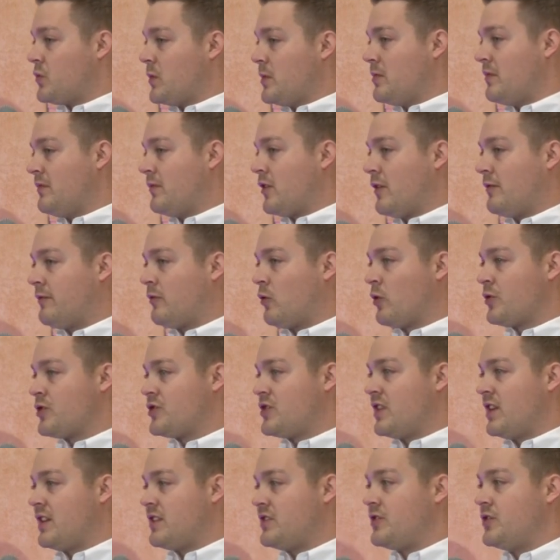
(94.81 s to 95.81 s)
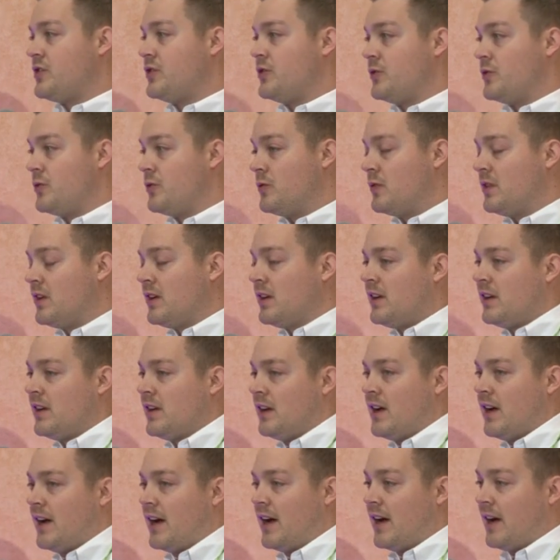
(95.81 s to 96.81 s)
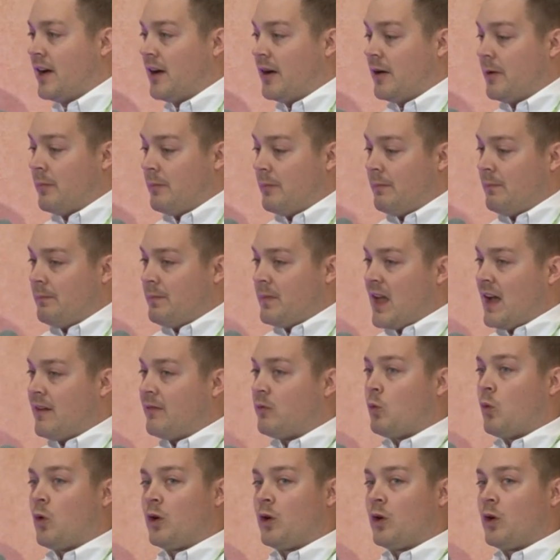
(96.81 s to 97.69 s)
we've been very fortunate to um, have